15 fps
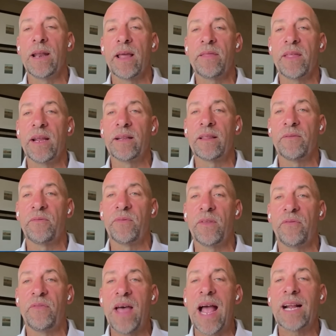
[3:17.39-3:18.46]
And I think
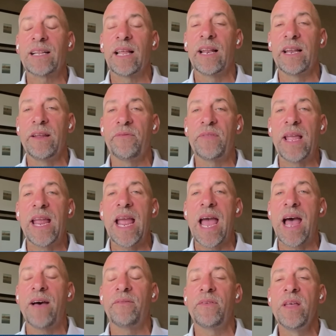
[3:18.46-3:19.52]
the fact that if they
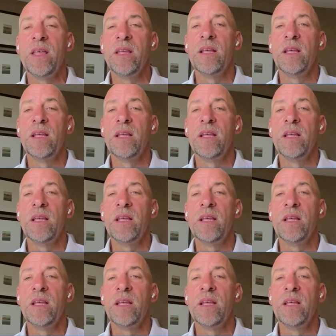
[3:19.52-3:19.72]
have